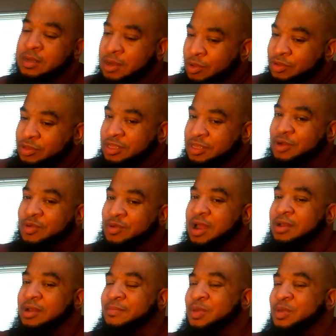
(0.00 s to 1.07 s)
Don't sit
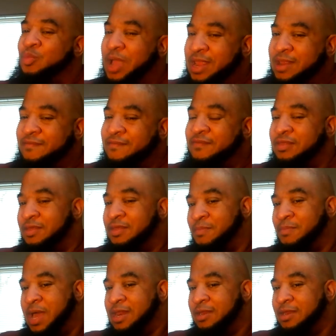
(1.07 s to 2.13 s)
around and be waiting for
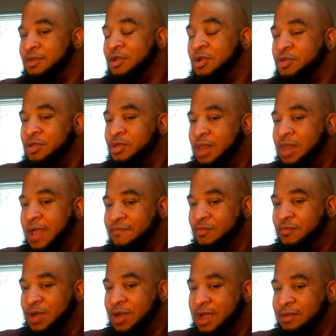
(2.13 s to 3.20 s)
somebody to turn your life
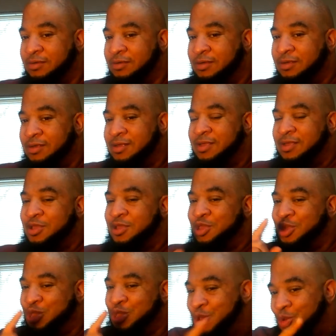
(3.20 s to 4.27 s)
around.
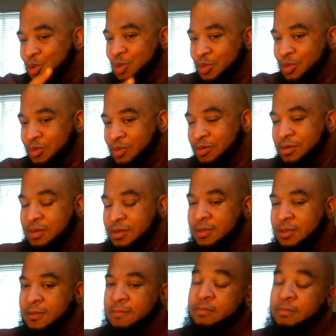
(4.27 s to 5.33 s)
You
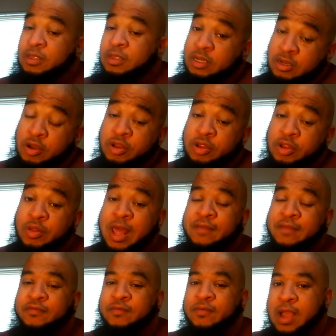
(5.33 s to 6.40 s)
can turn your
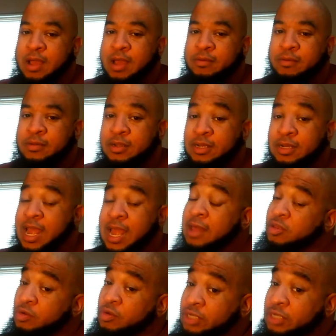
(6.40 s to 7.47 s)
life around. Now
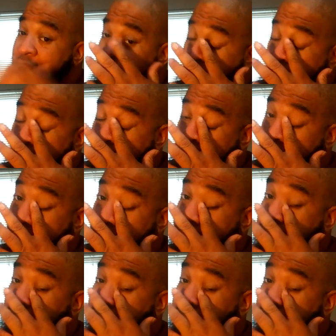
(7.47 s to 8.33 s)
it's going to take some work.